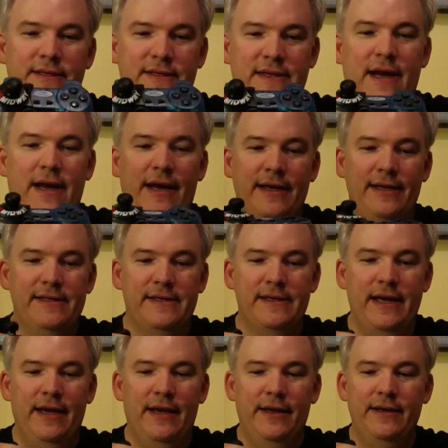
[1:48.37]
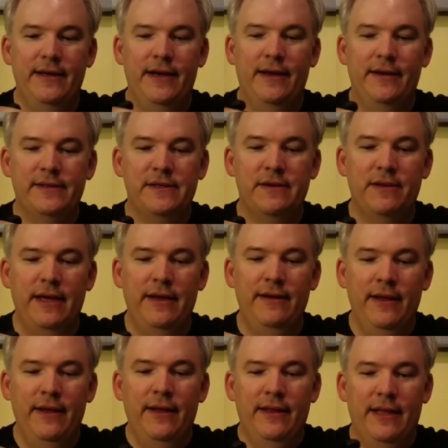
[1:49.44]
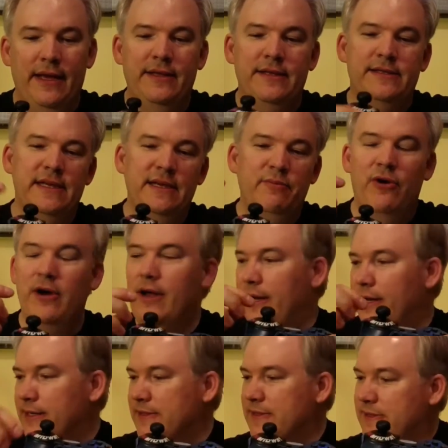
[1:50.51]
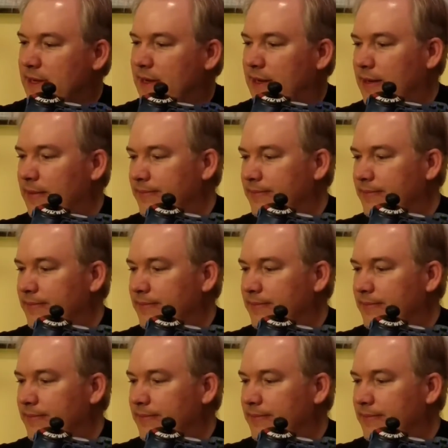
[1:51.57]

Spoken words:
and size. And so they had the Z Products